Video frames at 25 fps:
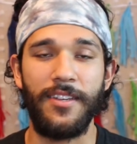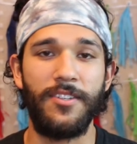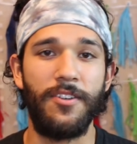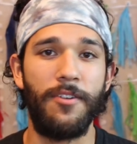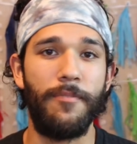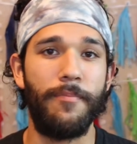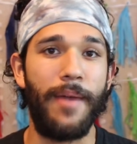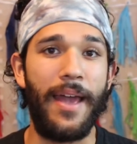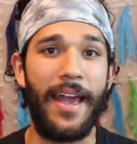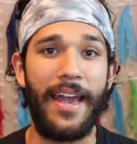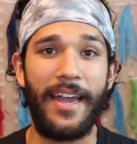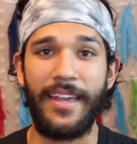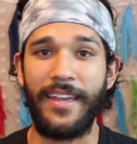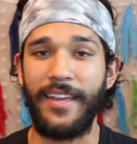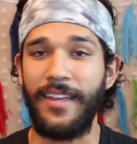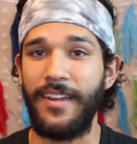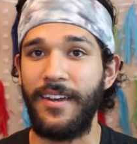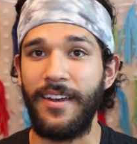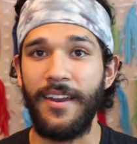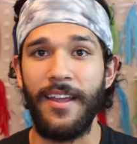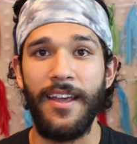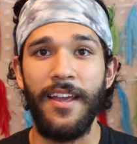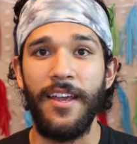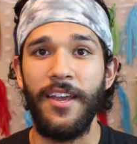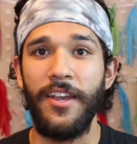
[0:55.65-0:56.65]
So back
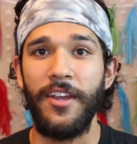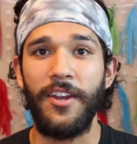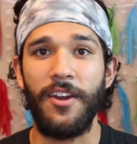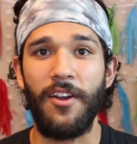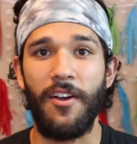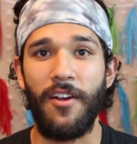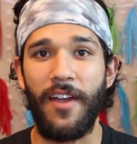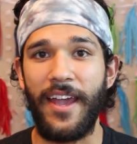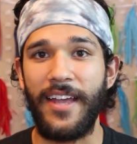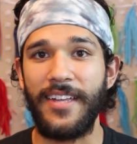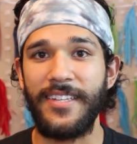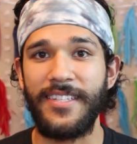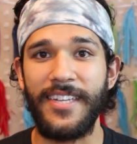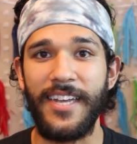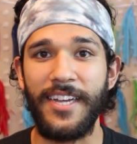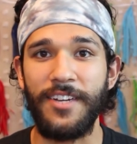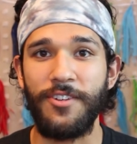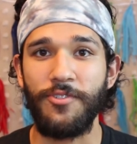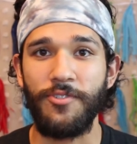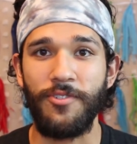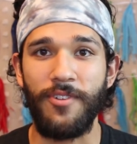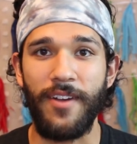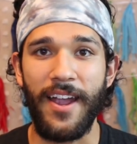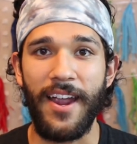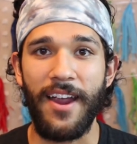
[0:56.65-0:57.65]
in, you know,
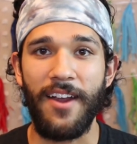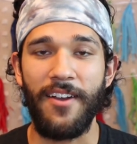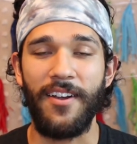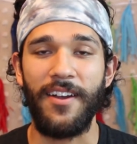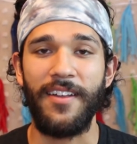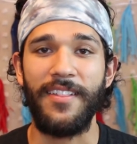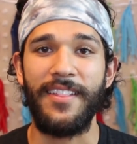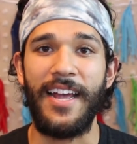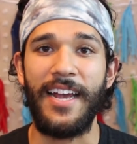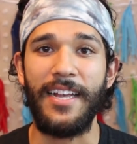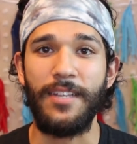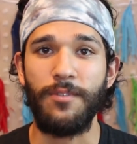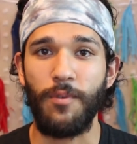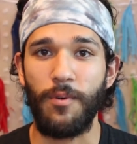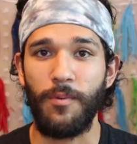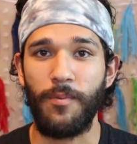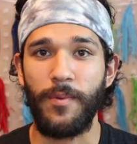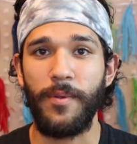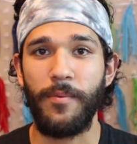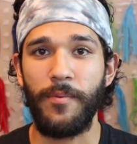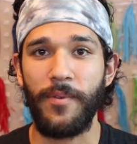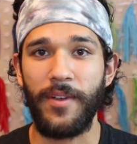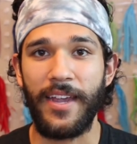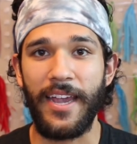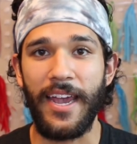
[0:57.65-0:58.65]
ancestral era, that's where
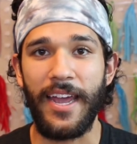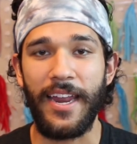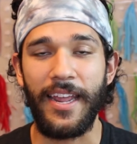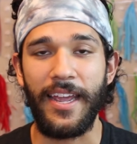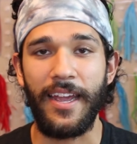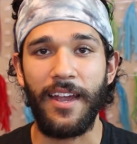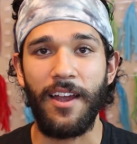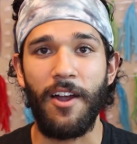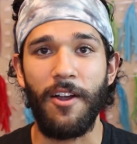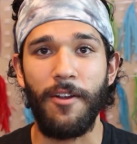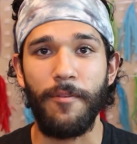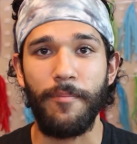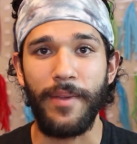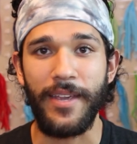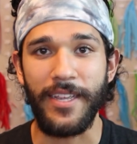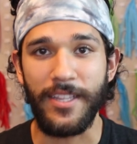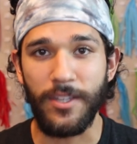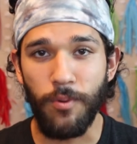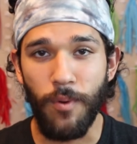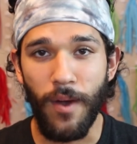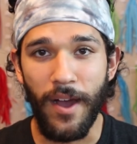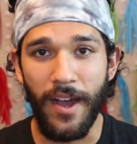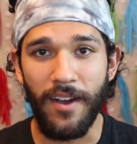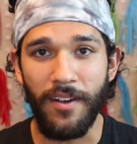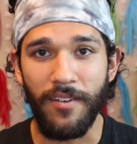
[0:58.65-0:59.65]
we were getting our
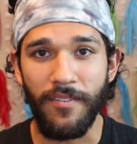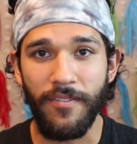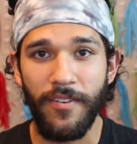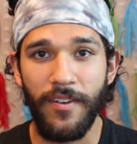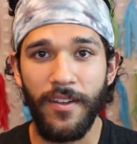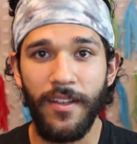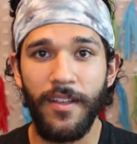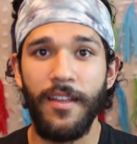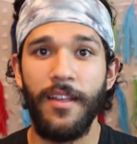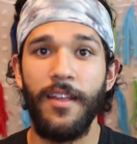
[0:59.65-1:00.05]
B12.